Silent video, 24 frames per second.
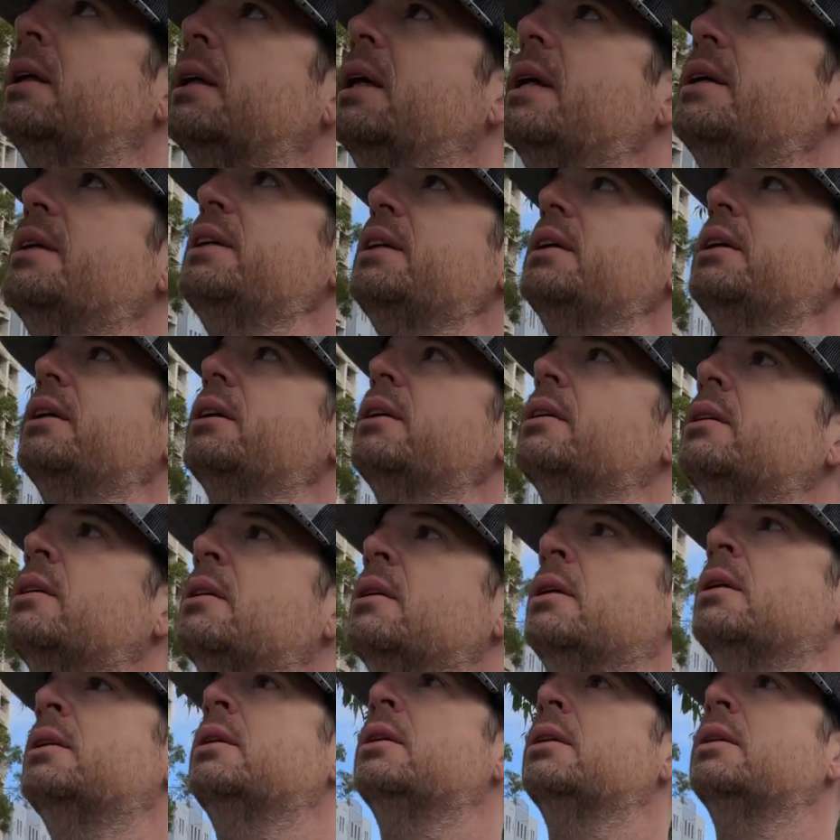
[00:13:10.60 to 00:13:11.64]
I think
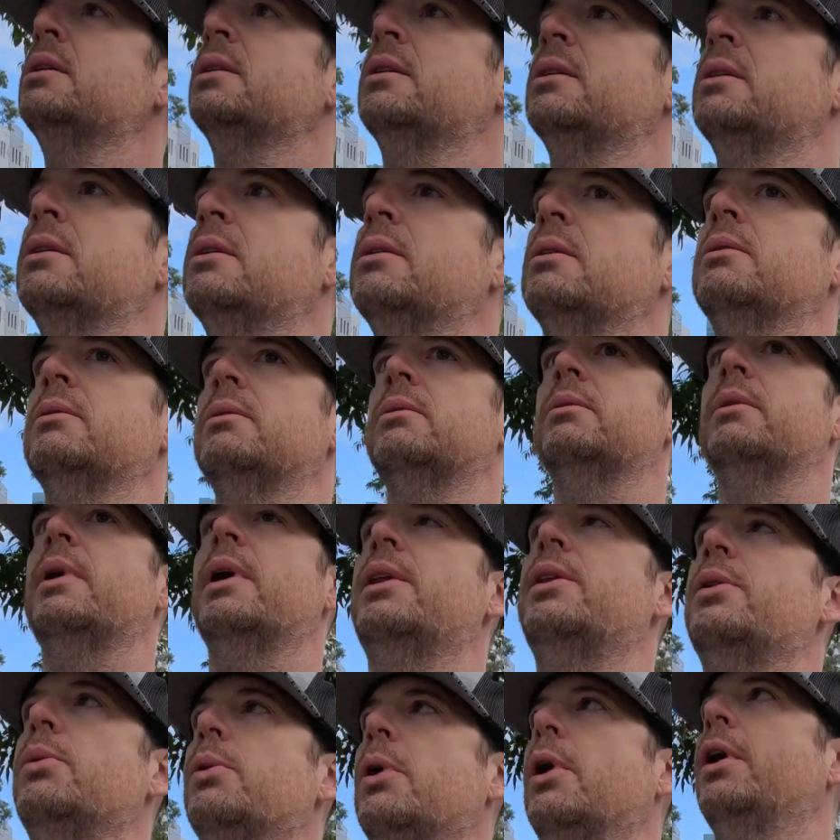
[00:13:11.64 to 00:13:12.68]

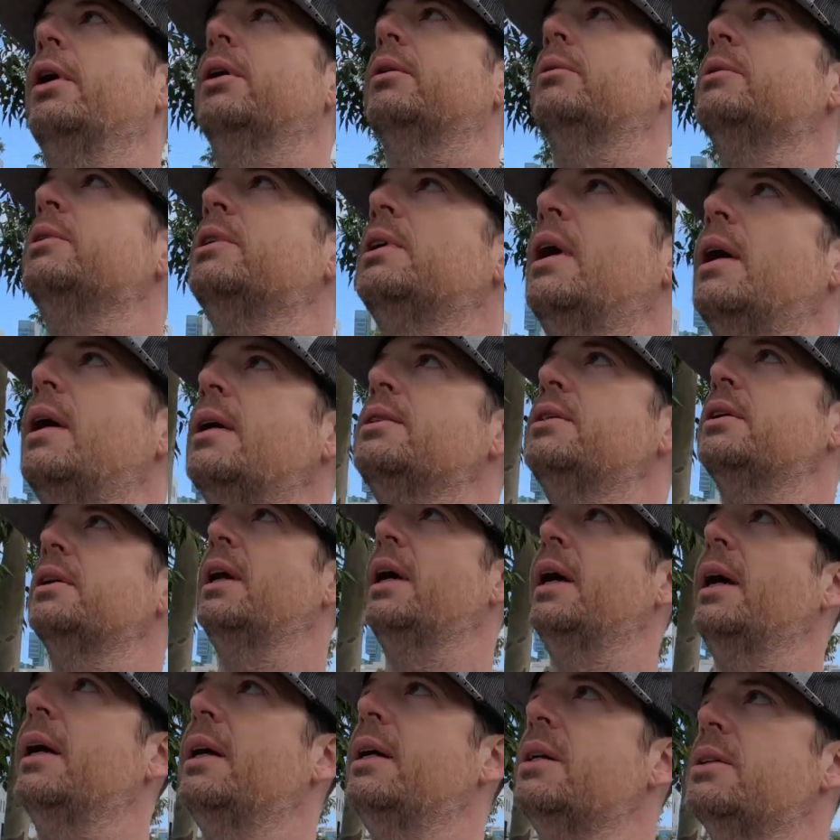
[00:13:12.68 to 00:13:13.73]
where the workmen are
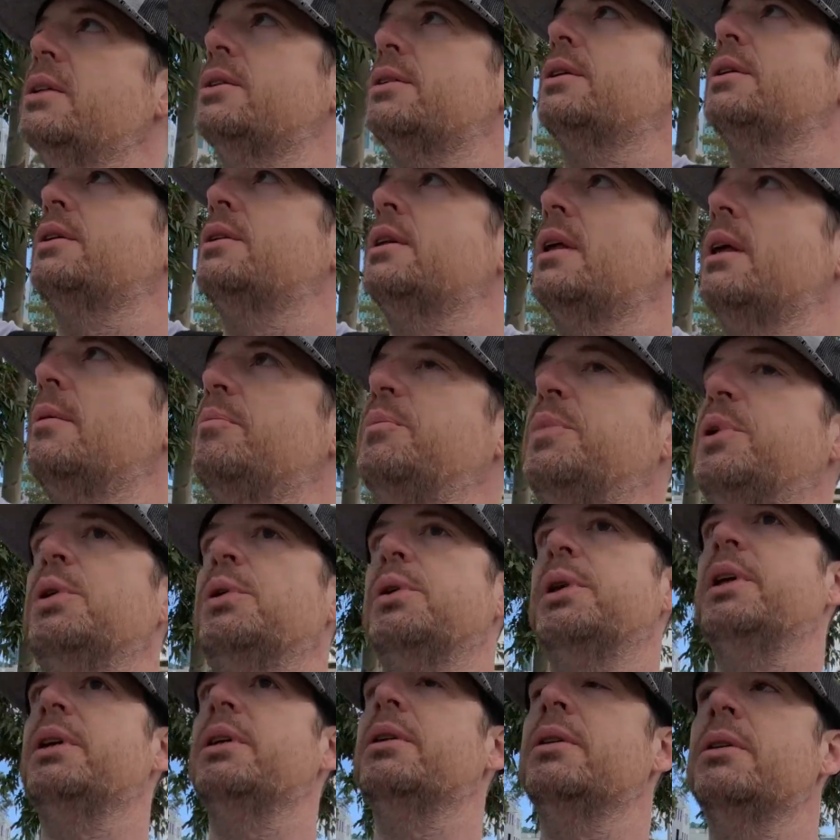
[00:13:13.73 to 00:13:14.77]
today is a
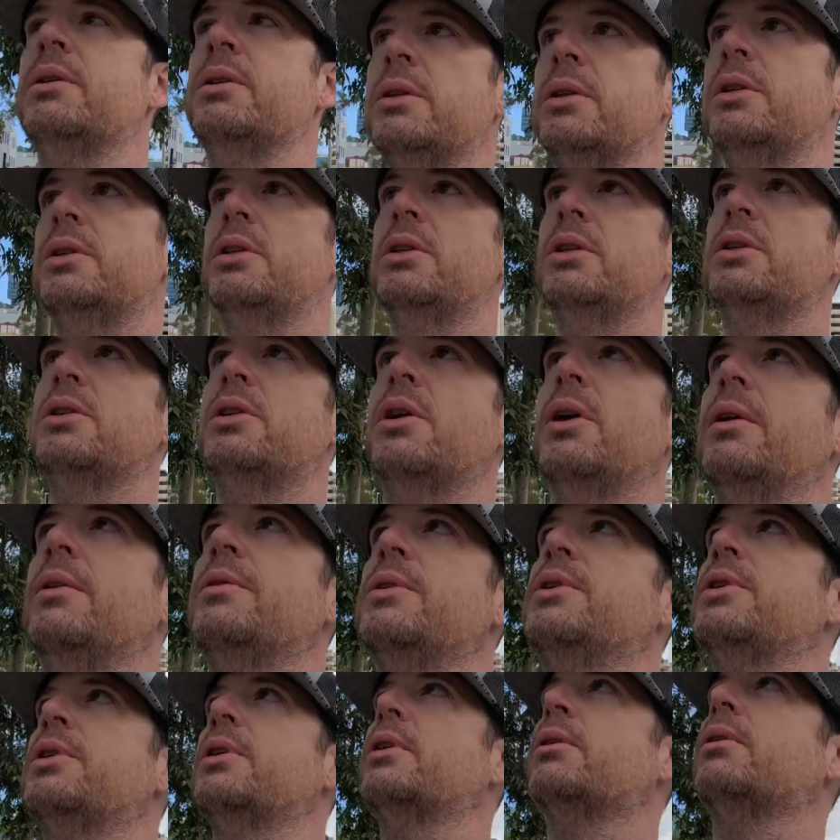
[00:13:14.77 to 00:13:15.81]
building just
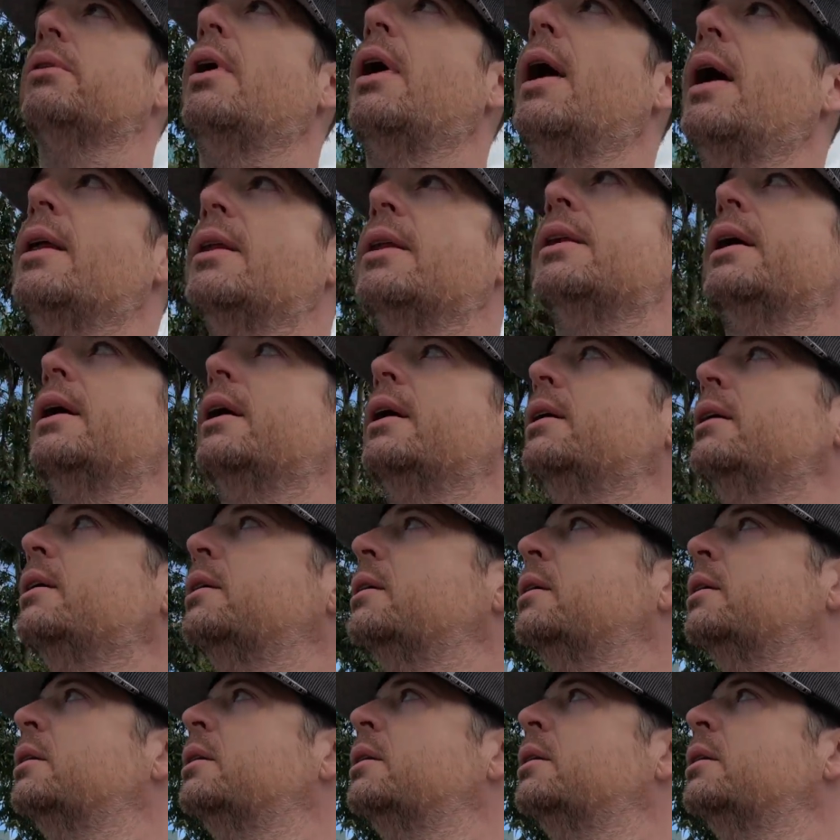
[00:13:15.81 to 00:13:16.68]
over to the right there.